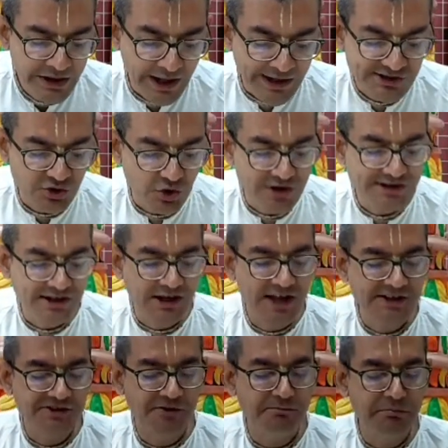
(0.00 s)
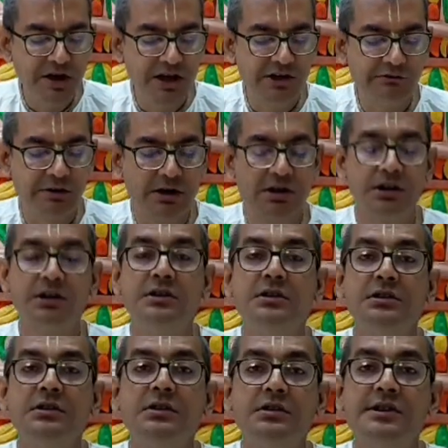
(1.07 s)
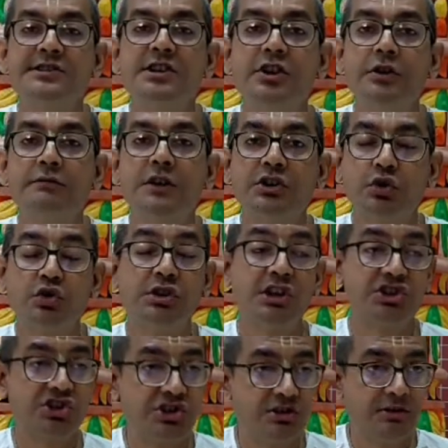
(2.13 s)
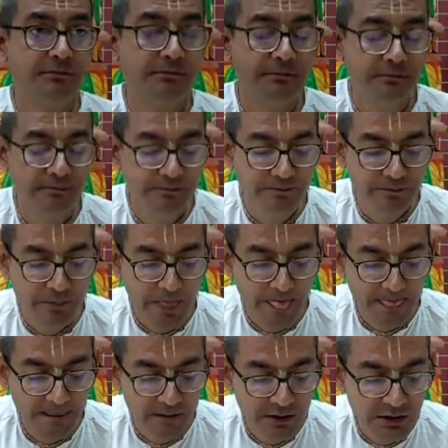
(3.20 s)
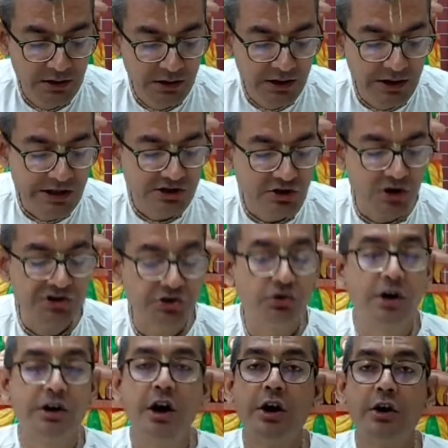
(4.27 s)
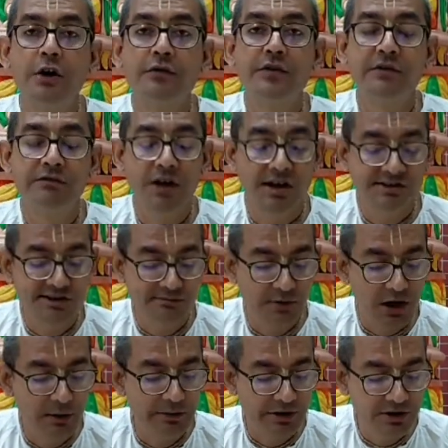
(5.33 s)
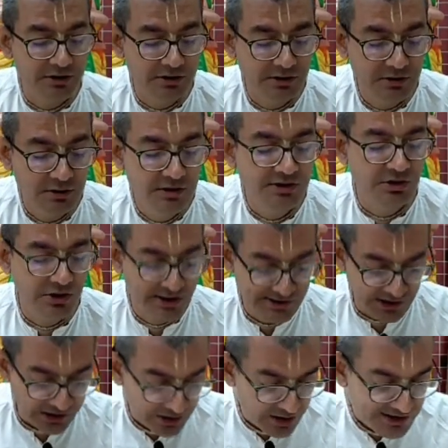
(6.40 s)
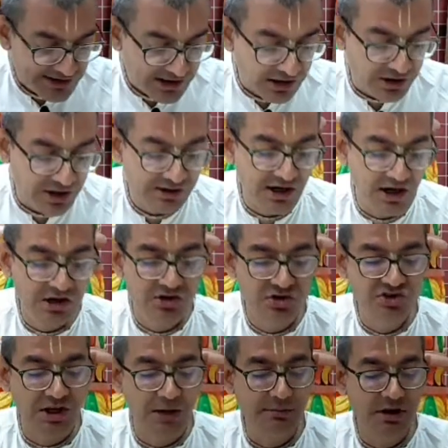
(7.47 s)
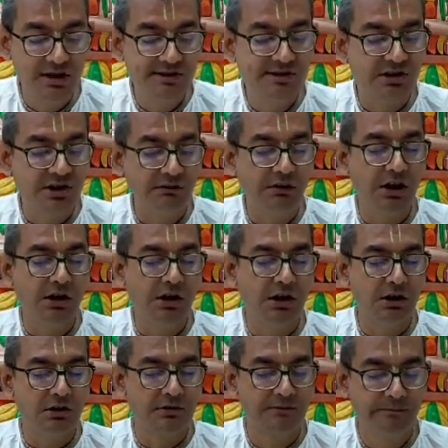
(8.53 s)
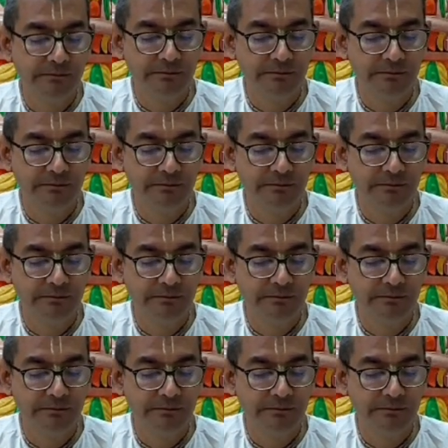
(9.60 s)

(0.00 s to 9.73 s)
And so is the case of Meghavarna, the son of Ghatotkacha. He is also not heard of in Vyasa's Mahabharata, so it's another secret that Jaimini is revealing here.